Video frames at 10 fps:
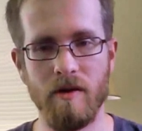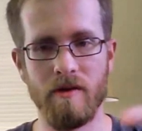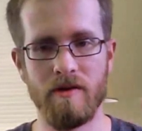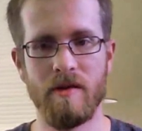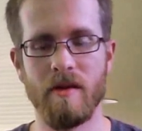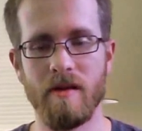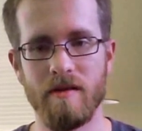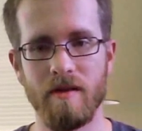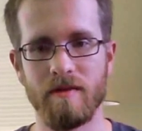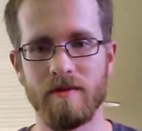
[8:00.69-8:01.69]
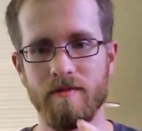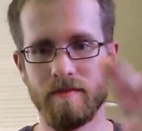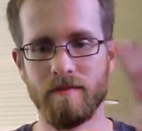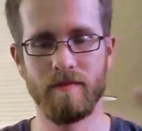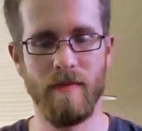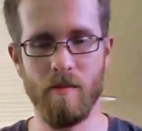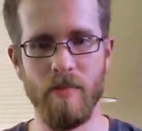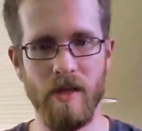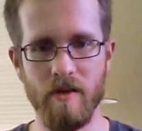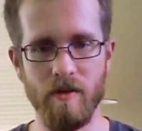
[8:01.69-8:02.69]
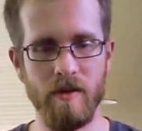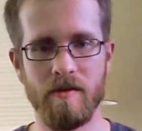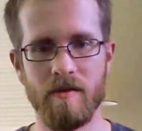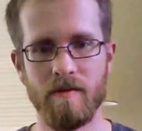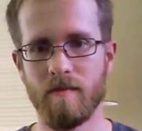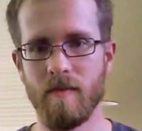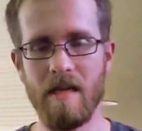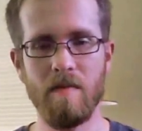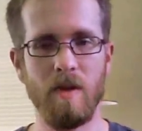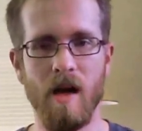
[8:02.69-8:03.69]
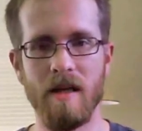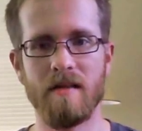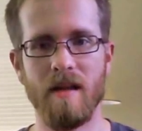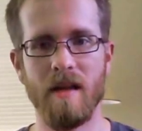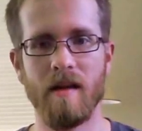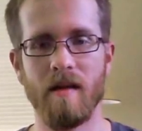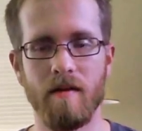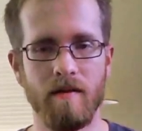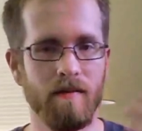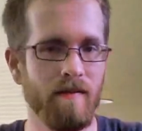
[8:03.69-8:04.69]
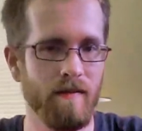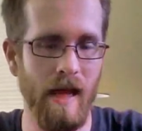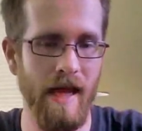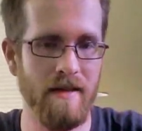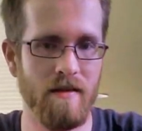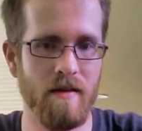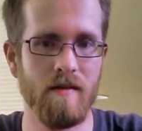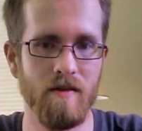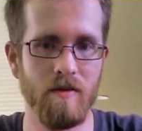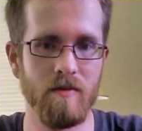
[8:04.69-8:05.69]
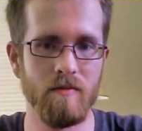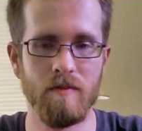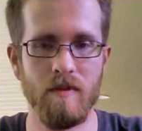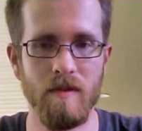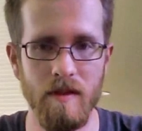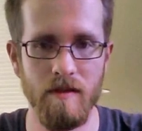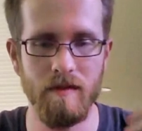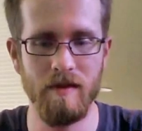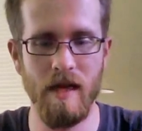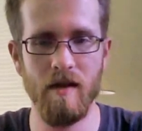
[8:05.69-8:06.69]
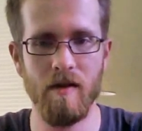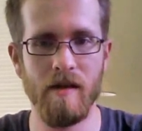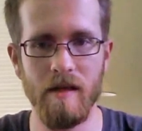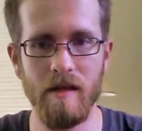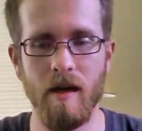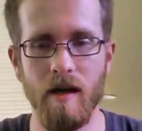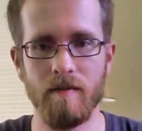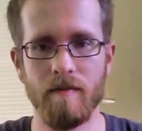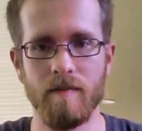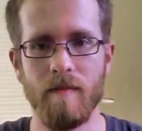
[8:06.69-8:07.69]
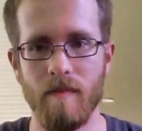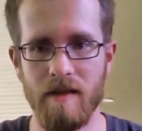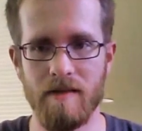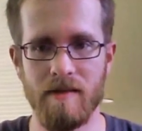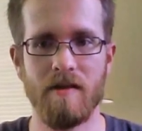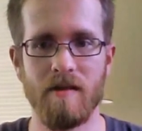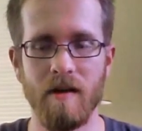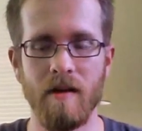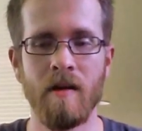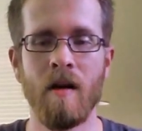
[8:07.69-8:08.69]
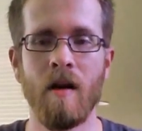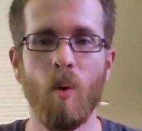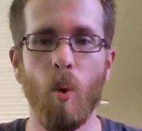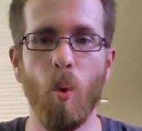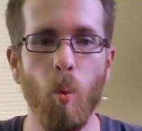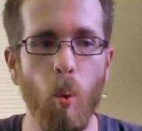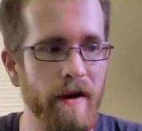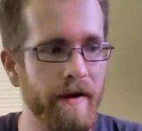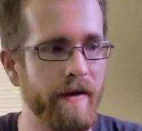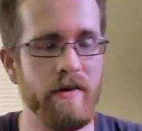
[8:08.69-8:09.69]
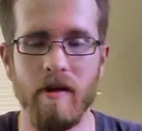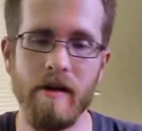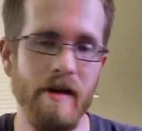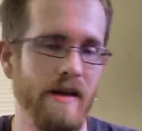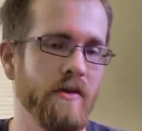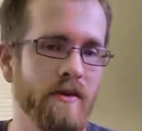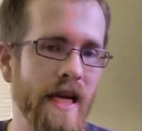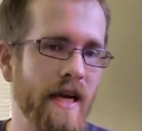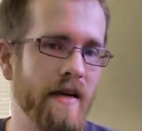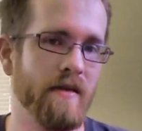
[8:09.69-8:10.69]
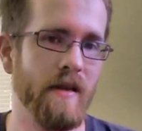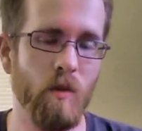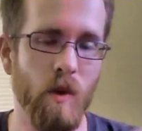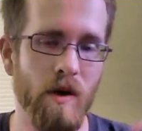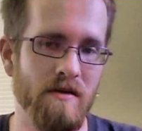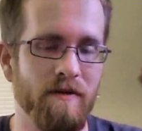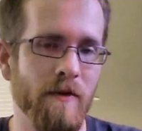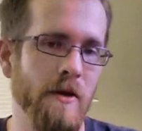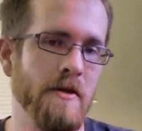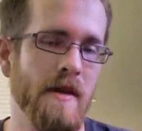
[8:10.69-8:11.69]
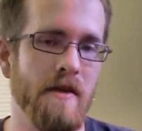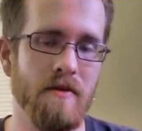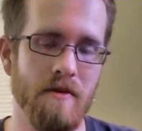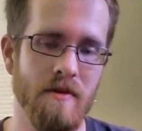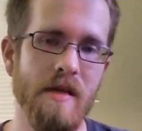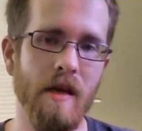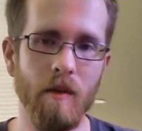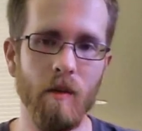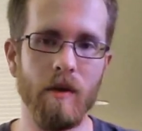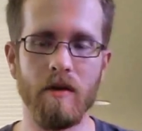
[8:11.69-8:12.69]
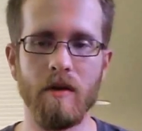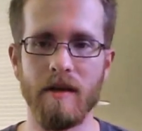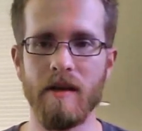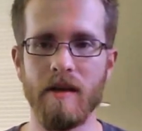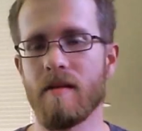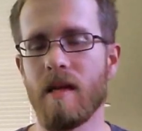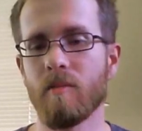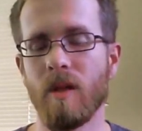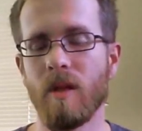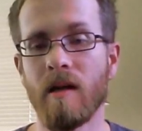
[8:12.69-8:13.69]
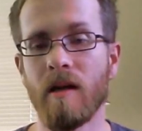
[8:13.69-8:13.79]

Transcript: a series of ambiguous ink blots and asked to tell the uh, assessor what is your initial reaction. Like, what is the first thing you see when you look at this ink blot?